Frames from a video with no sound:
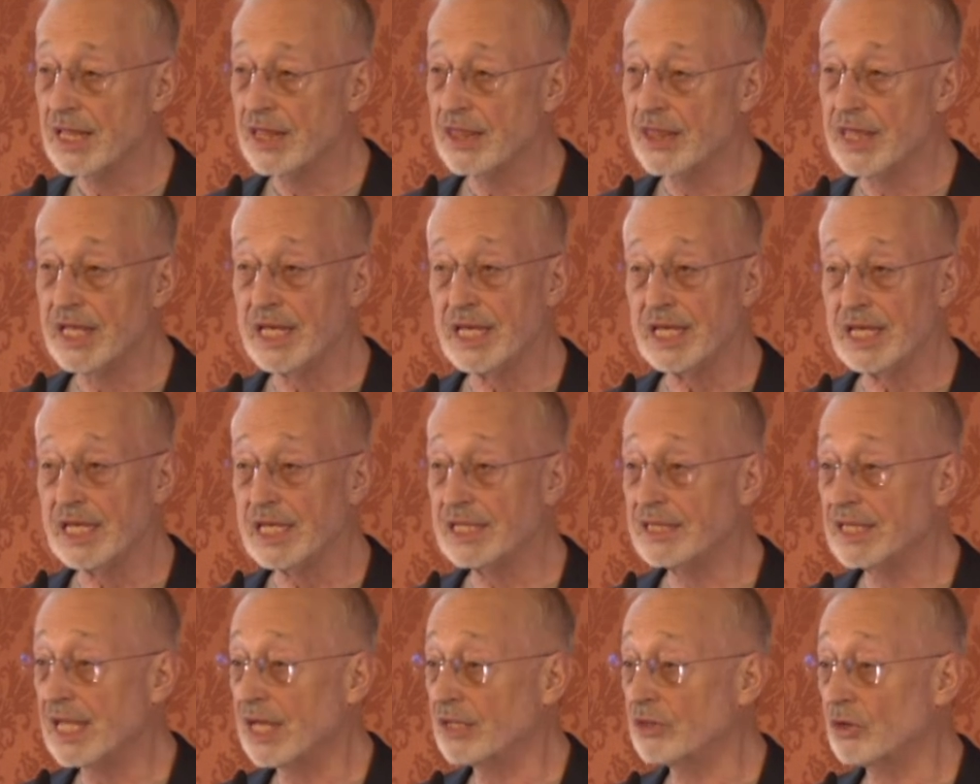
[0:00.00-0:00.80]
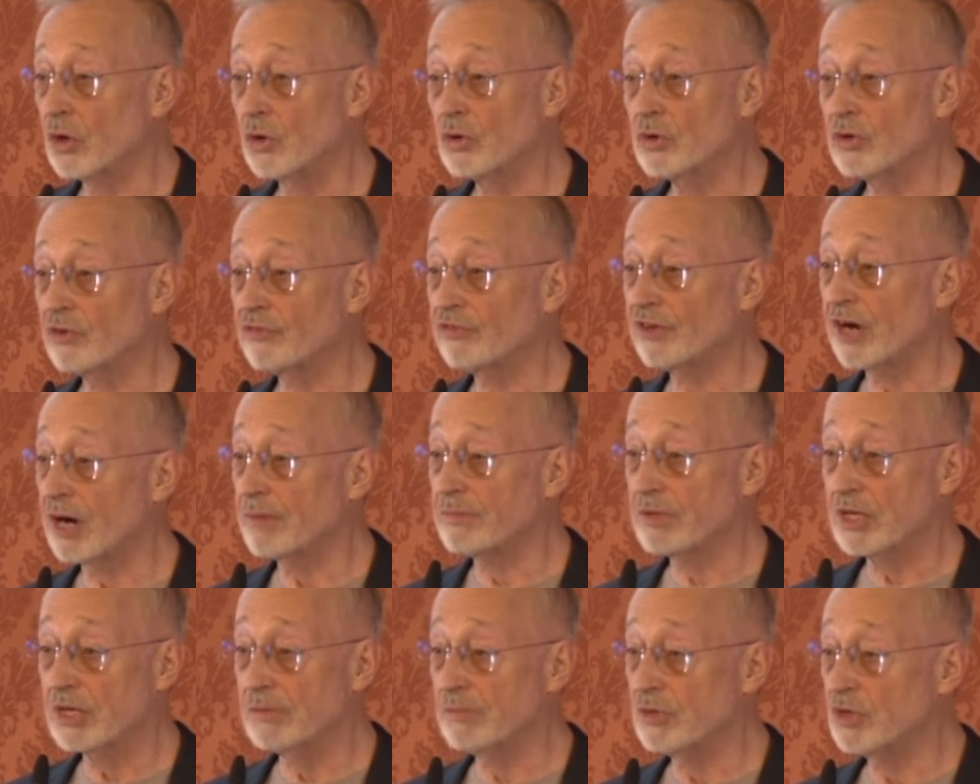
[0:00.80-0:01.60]
in that local
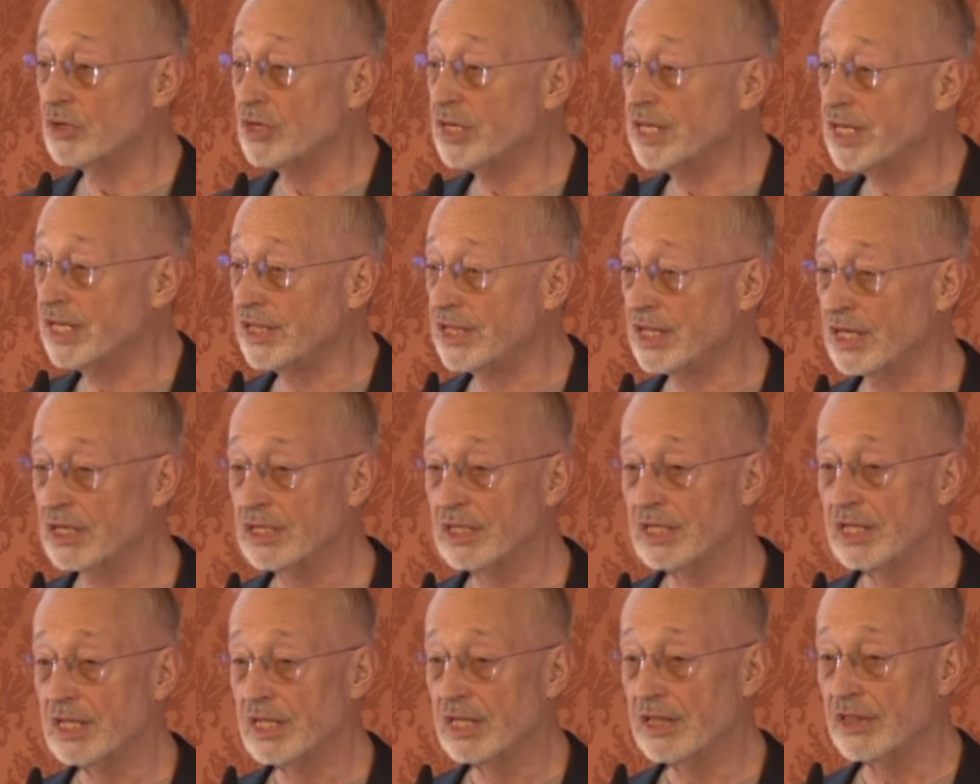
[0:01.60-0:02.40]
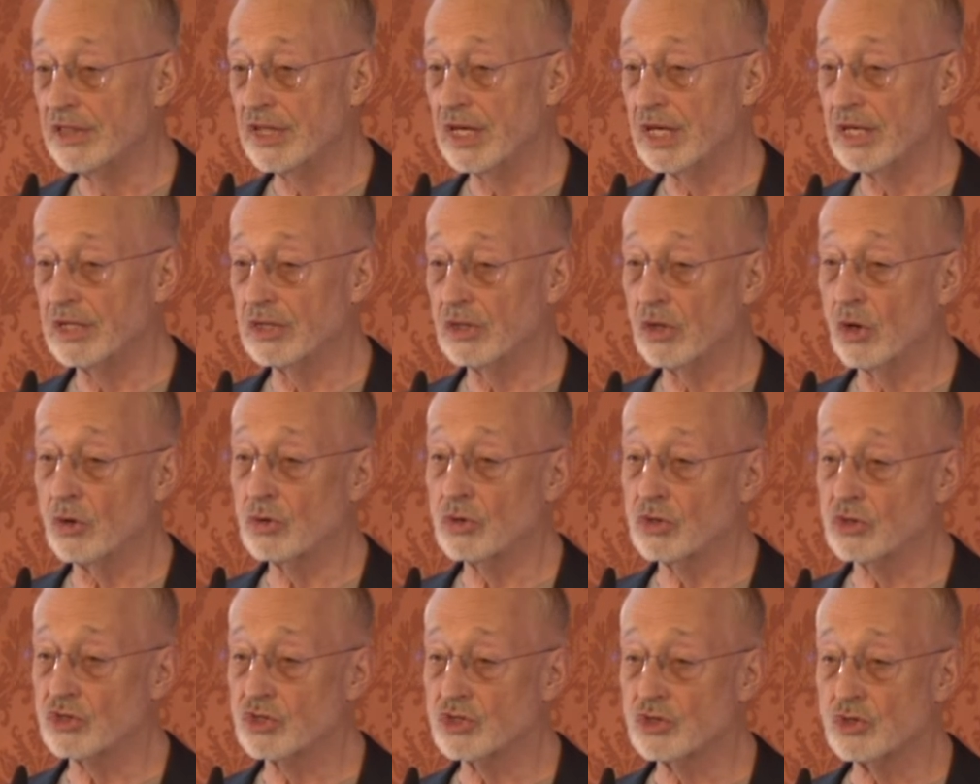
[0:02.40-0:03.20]
farm community, the
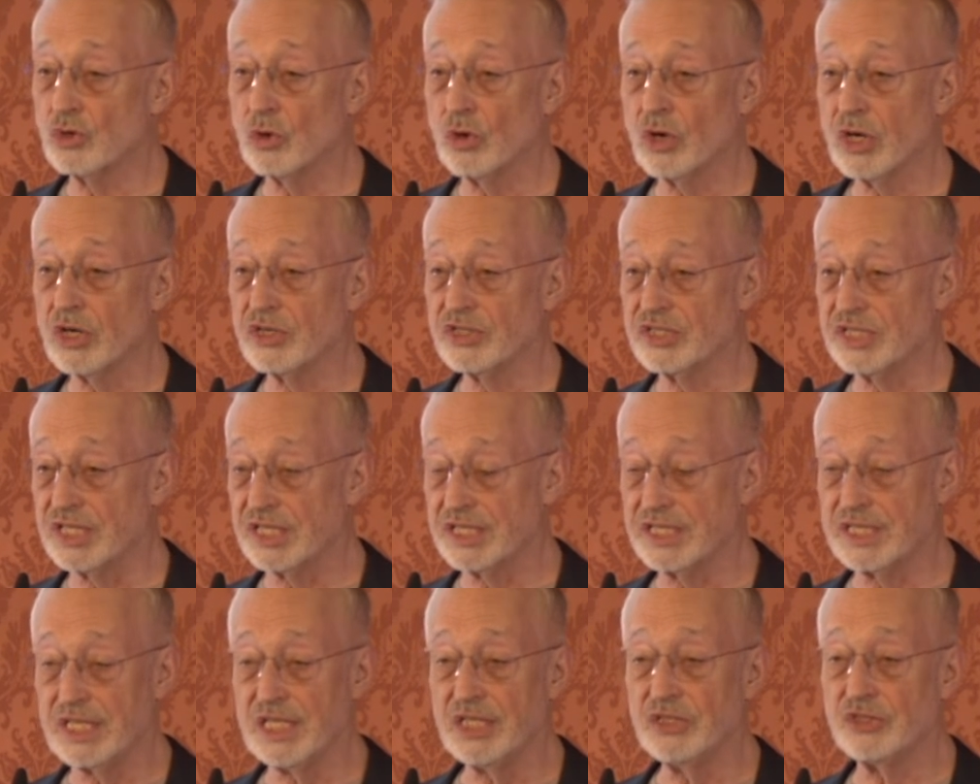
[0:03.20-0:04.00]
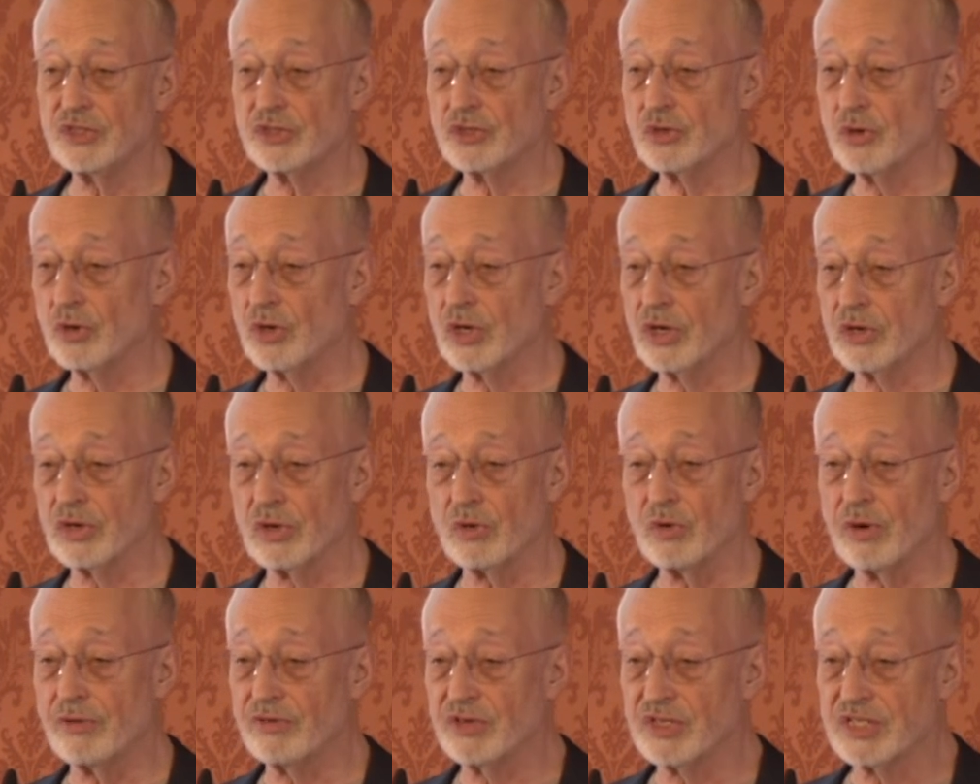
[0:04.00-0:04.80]
local stores, the seed store,
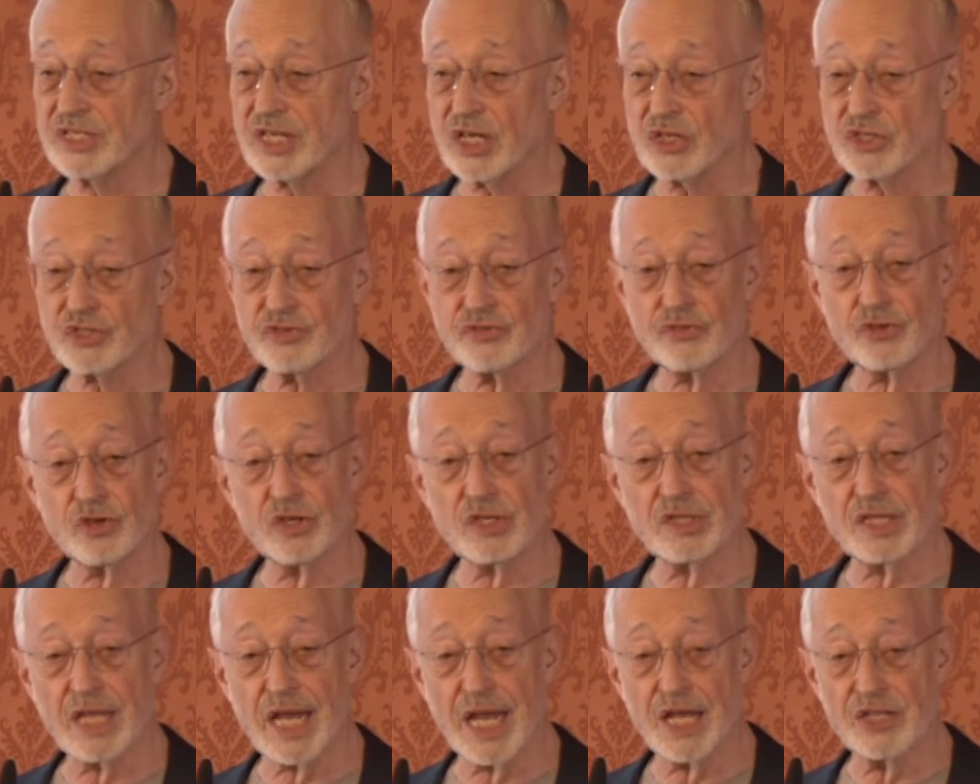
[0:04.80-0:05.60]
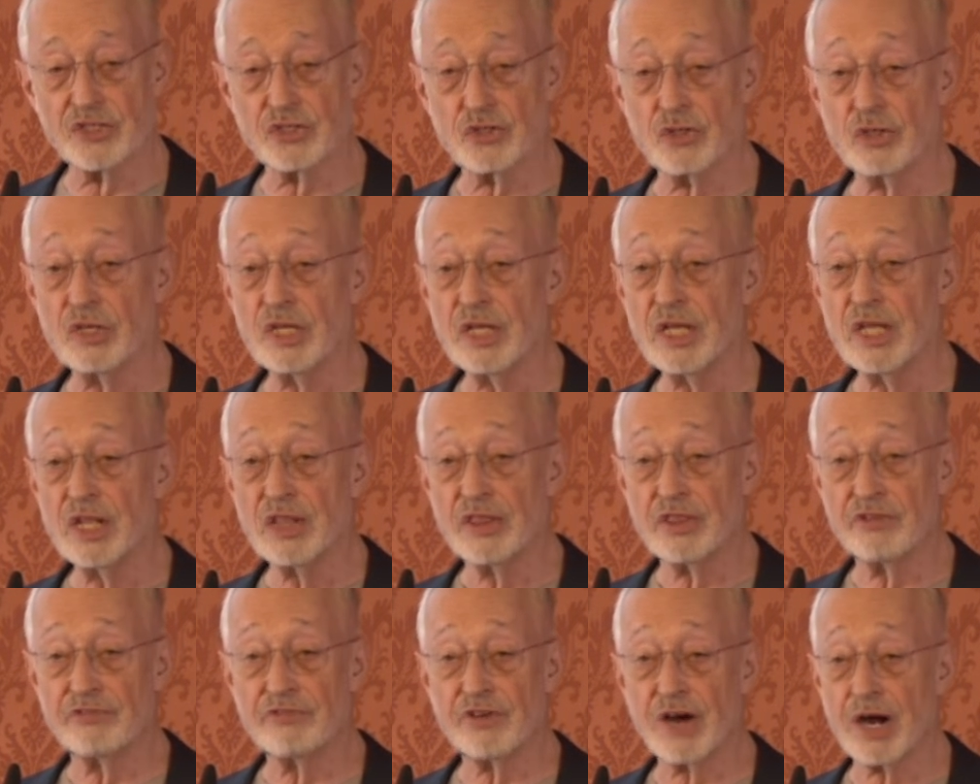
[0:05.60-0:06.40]
whoever sells fertilizer,
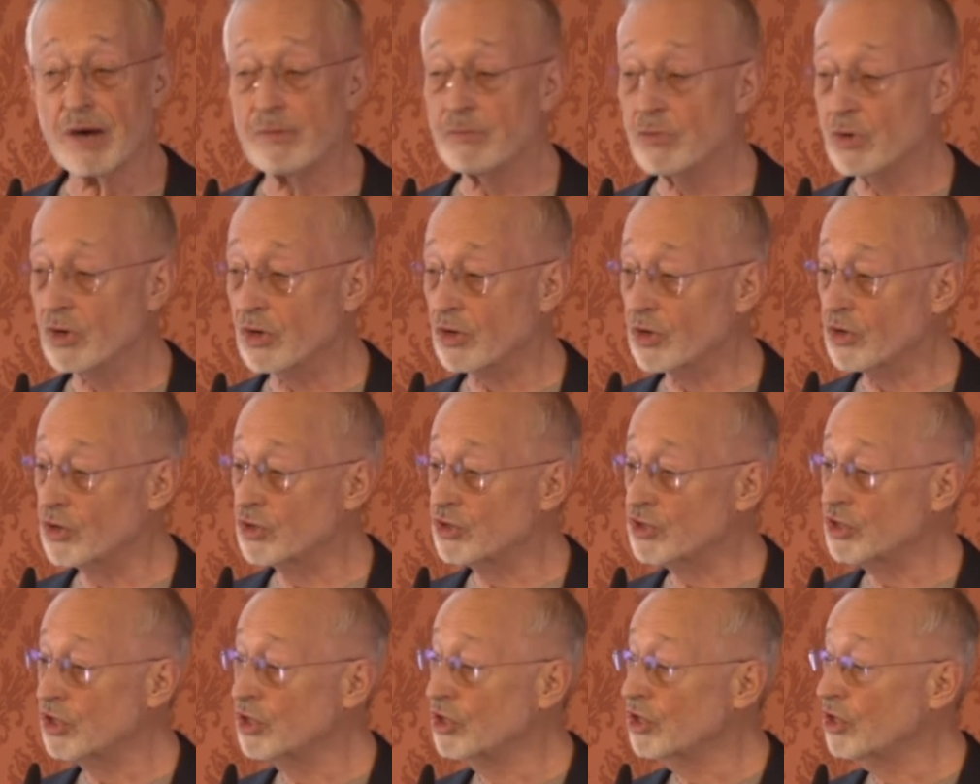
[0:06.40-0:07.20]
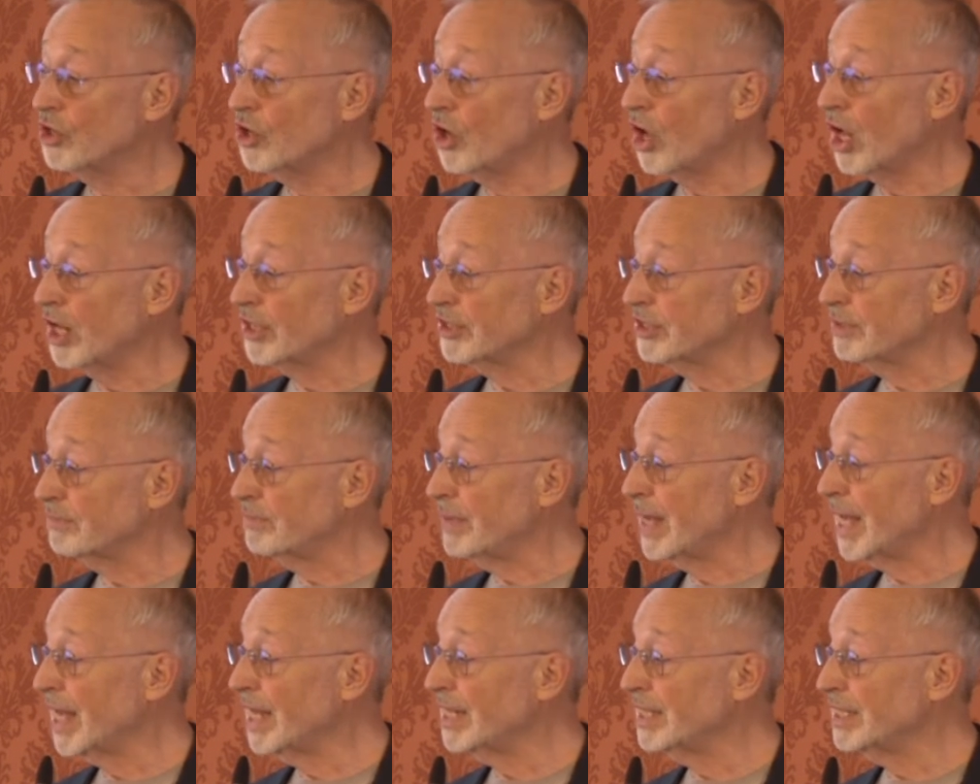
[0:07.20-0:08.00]
the farm workers all
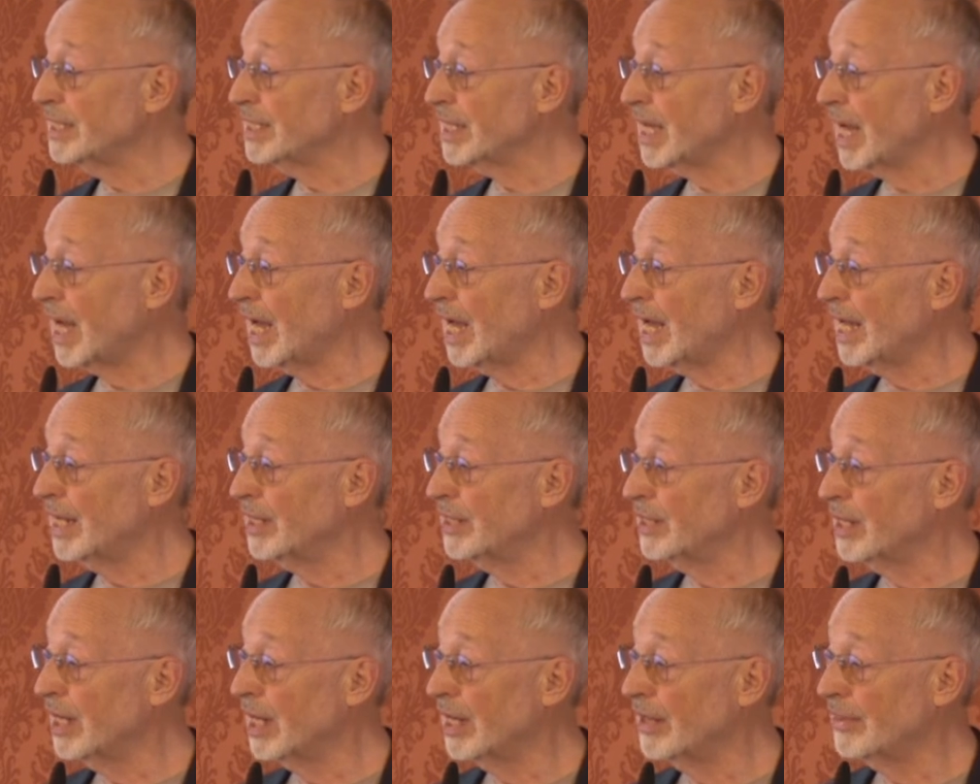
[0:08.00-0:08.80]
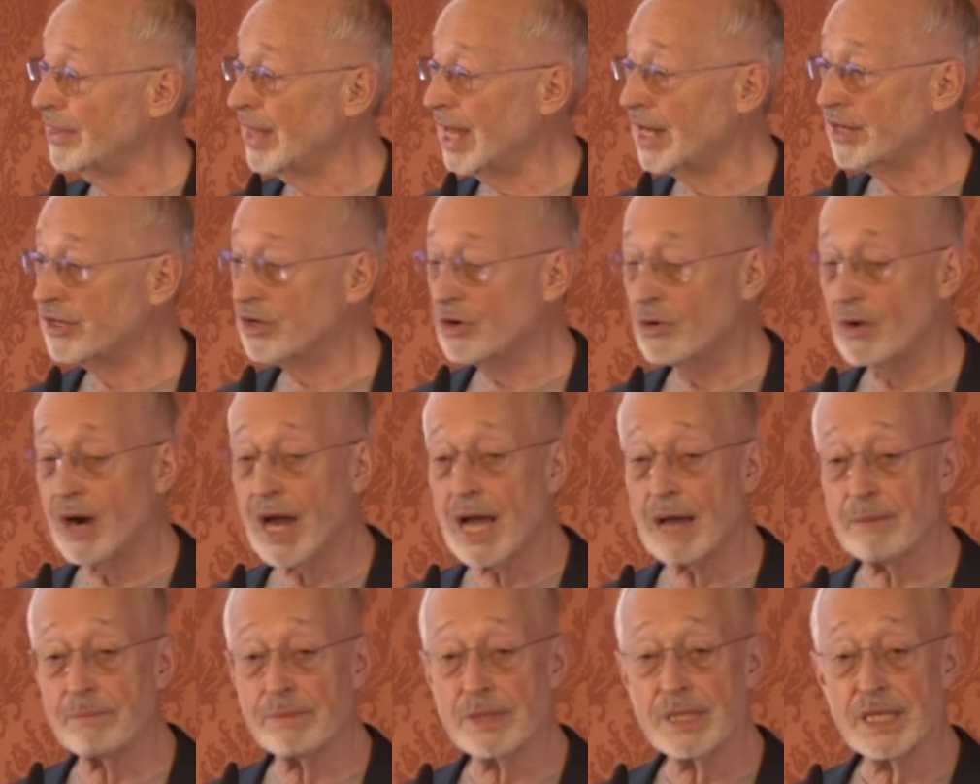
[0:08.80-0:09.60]
depend on that
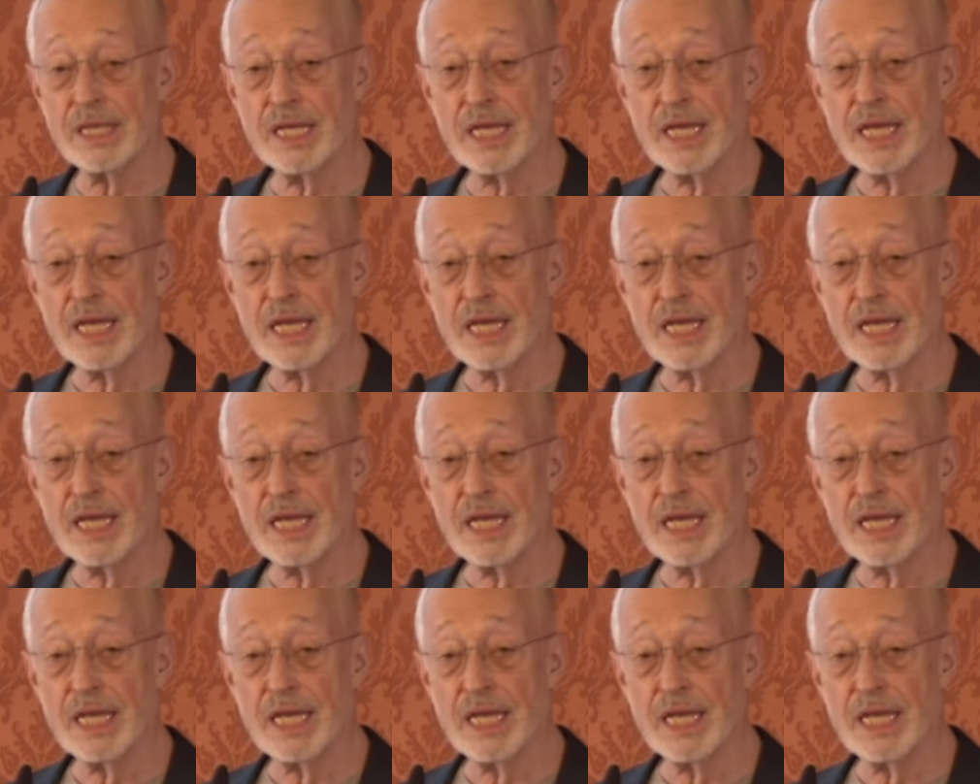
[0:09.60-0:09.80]
crop,